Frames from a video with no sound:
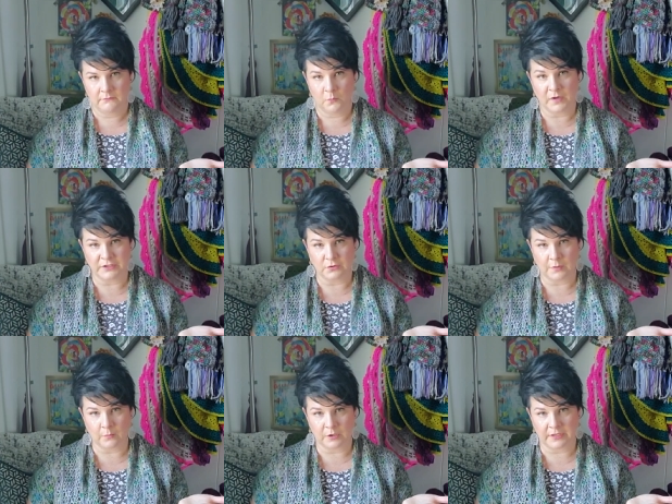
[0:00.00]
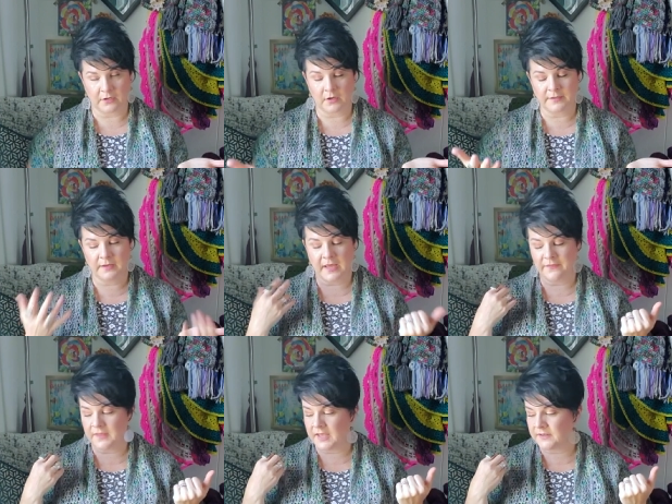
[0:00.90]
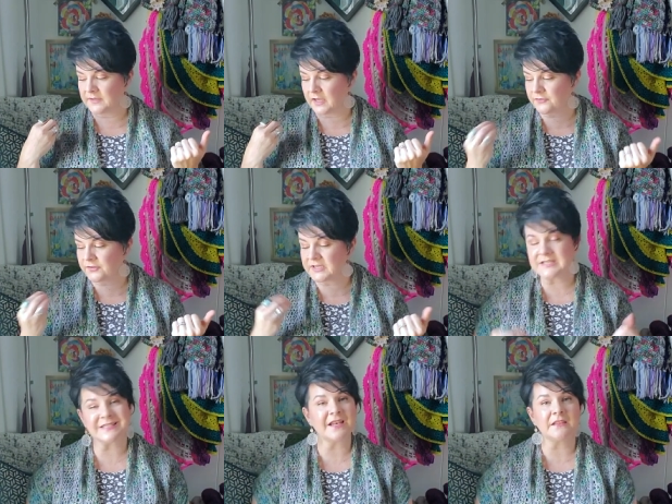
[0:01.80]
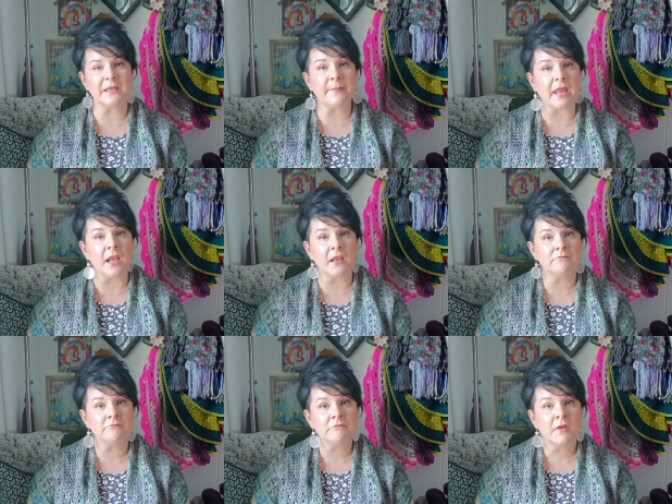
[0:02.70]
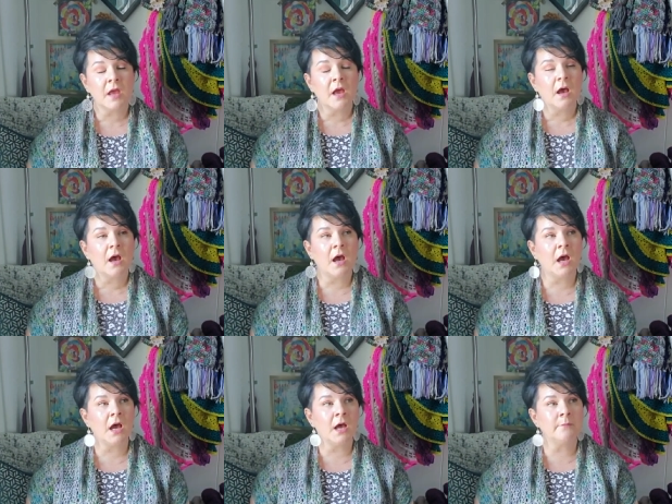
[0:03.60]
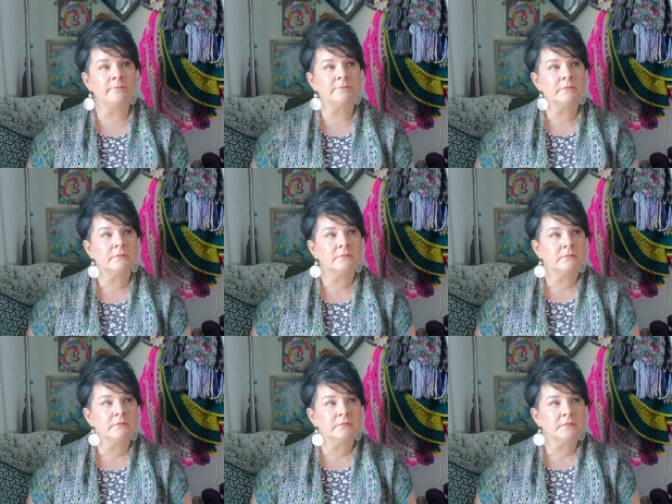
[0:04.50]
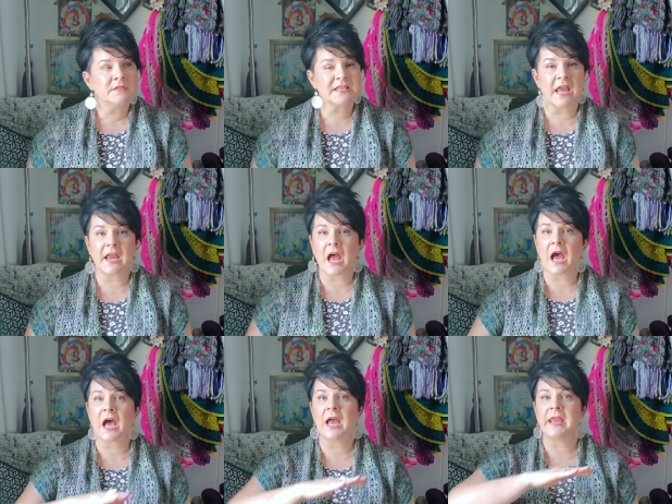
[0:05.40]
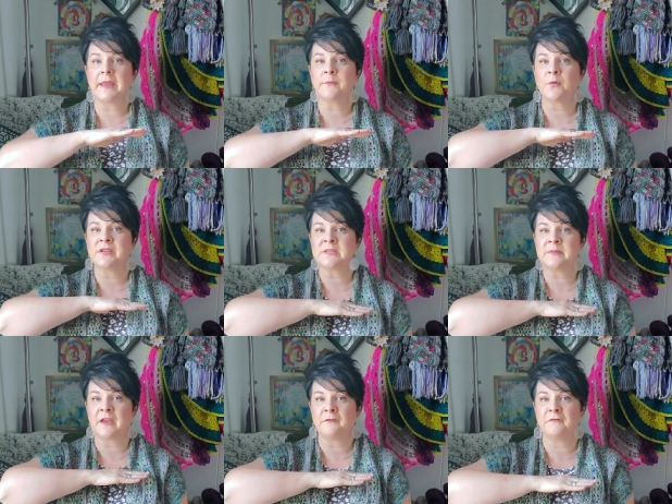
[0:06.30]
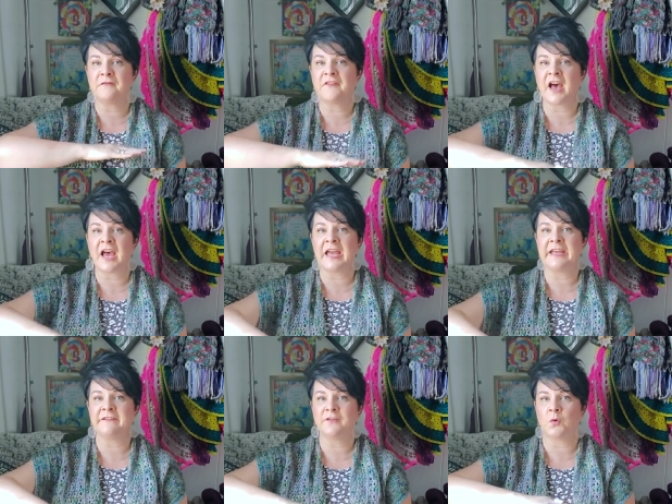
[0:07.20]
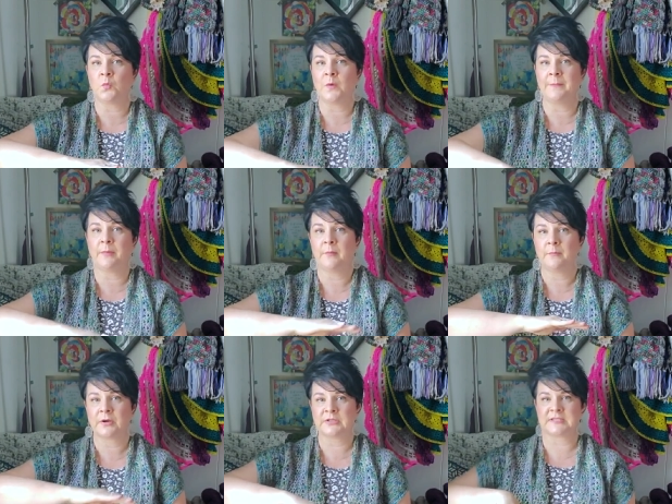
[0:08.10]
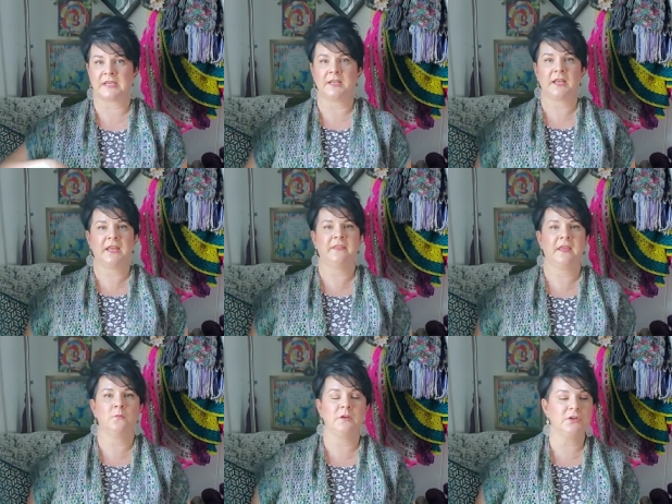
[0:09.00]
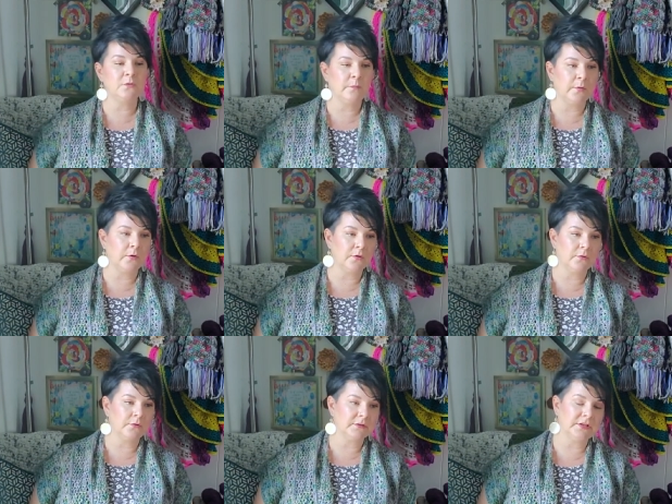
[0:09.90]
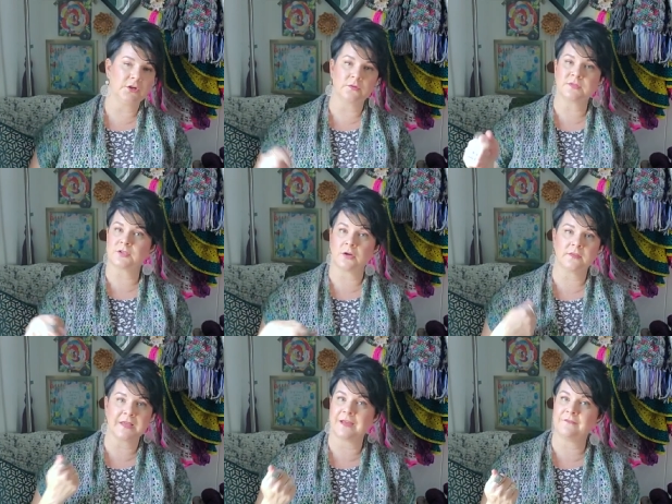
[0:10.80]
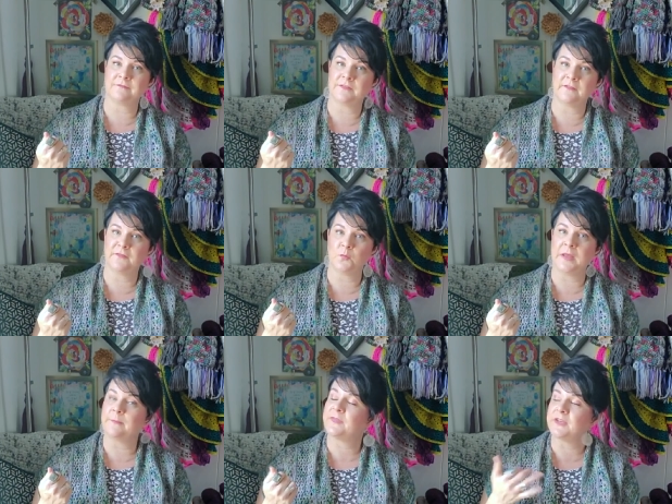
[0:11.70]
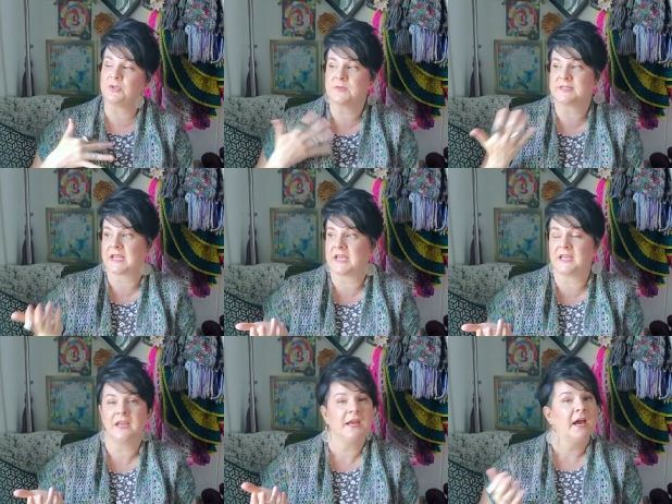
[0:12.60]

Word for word: what you are working on. And then the other thing is set a limit. Um, say, I am going to be a five WIP person. And then when you pull, you know, start that fifth WIP, then you say,